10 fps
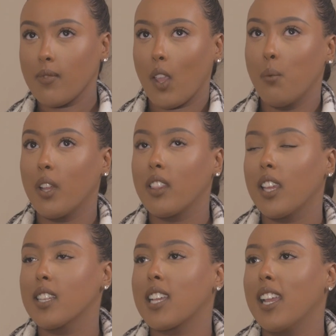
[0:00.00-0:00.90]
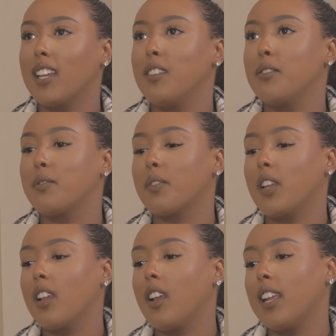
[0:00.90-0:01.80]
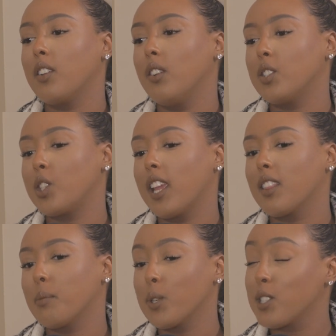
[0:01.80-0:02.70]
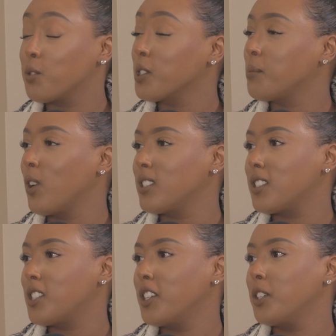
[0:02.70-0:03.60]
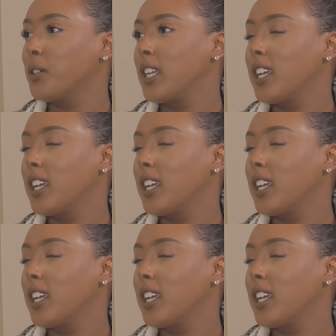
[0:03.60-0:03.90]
one thing is kind of acknowledging the person's responses to you.